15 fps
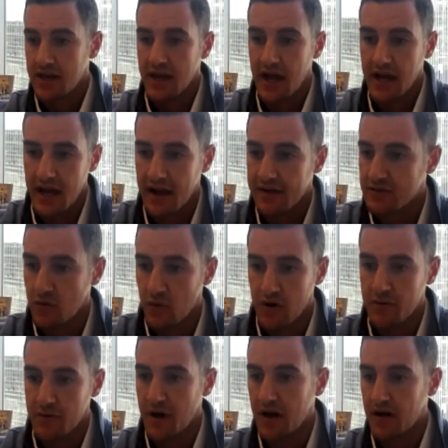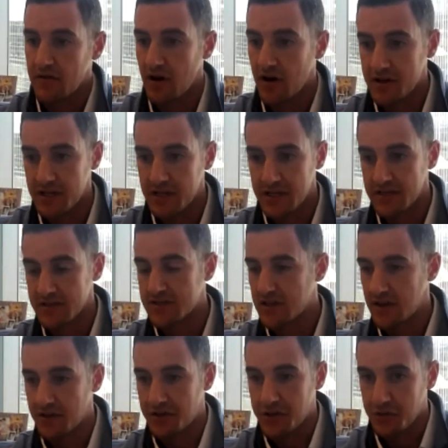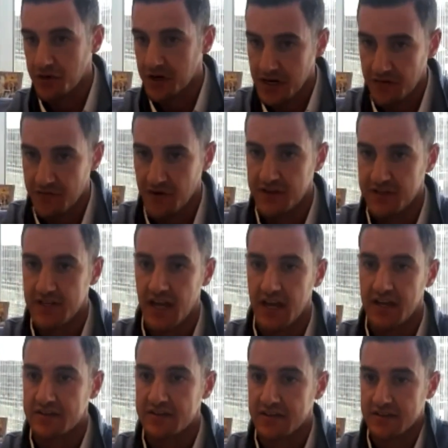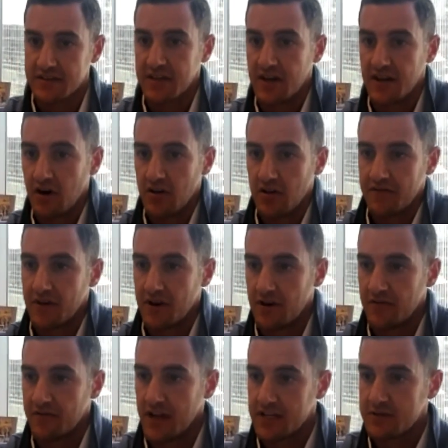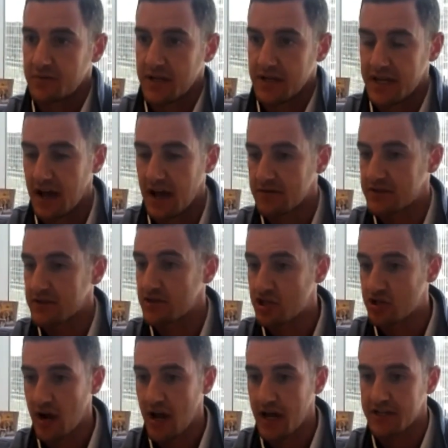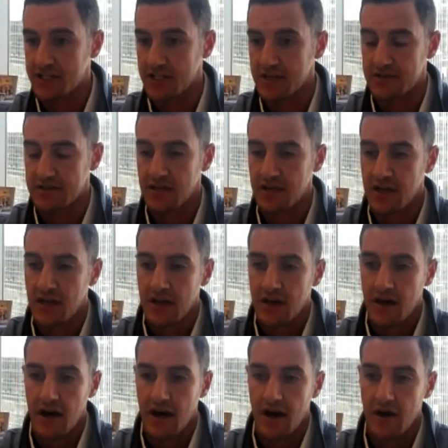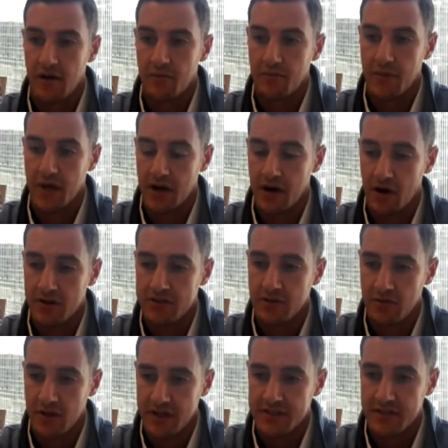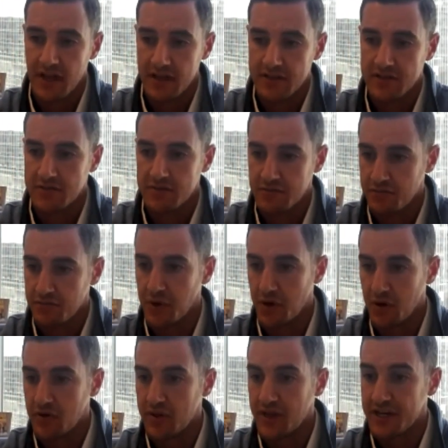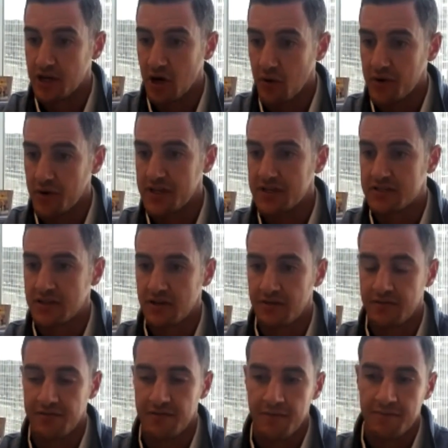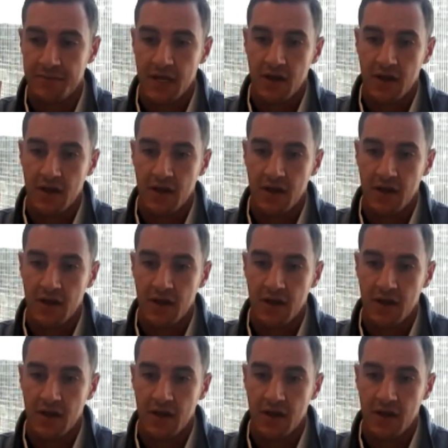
and not have to worry about logging into 3 different sites to see all of their investment accounts and strategies. And it also lets us build a cohesive